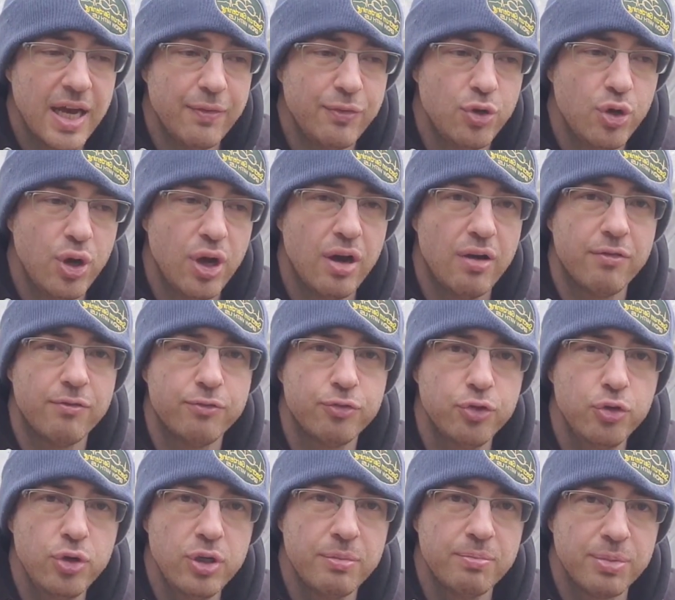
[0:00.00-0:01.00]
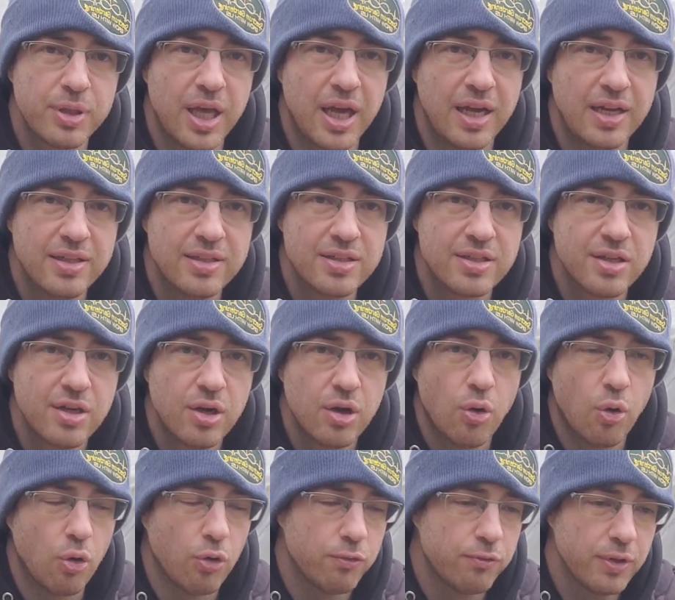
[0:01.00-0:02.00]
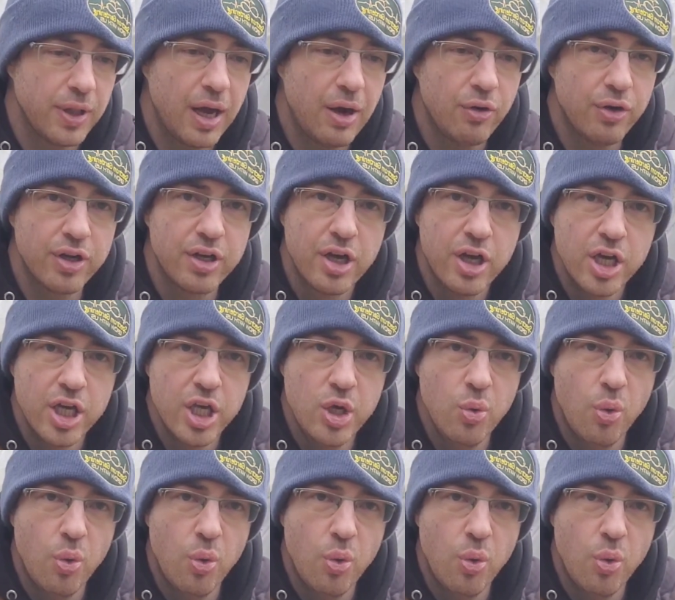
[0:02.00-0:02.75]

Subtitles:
if you have fruiting plants or flowering,